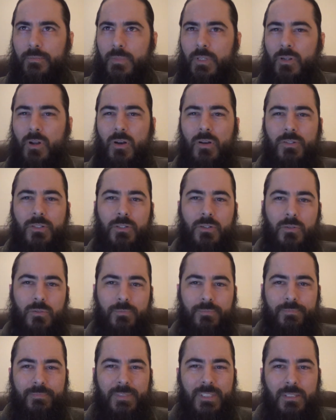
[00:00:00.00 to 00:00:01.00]
you
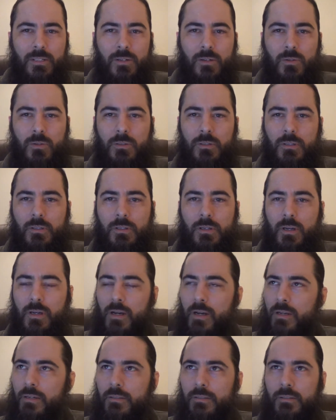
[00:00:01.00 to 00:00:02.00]
also, you know,
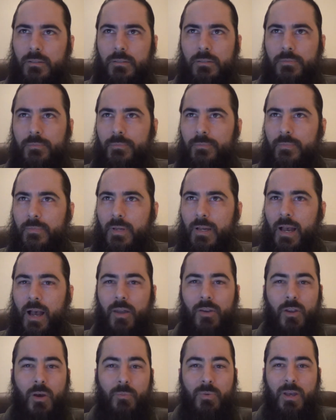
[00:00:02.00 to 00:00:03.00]
I
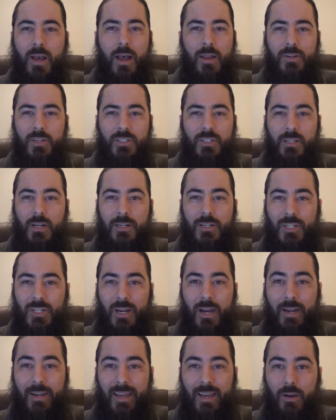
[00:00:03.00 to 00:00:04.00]
don't know, I'm kind of just gun
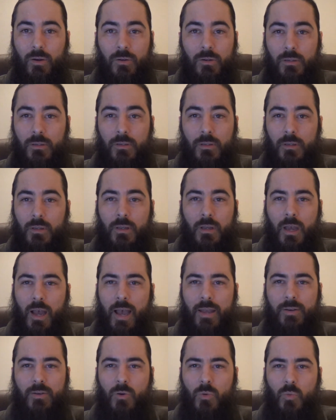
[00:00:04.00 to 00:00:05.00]
shy now.
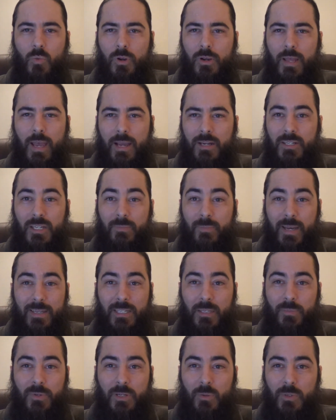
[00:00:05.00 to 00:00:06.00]
I don't want to actually
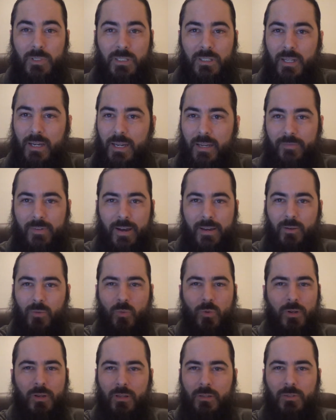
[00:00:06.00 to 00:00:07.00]
mess up anyone's life. I don't
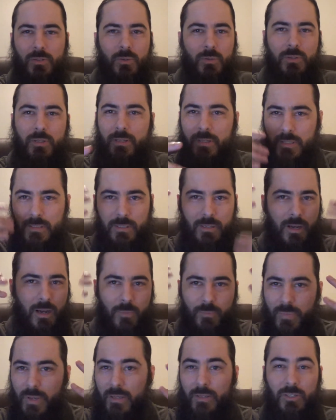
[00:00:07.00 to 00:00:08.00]
want to do things that
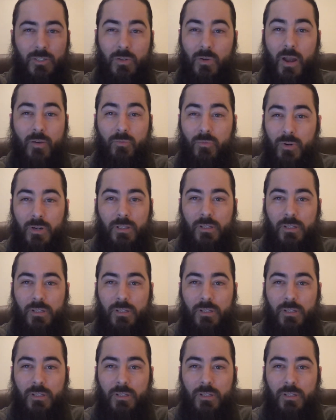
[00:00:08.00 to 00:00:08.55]
upend you. I'm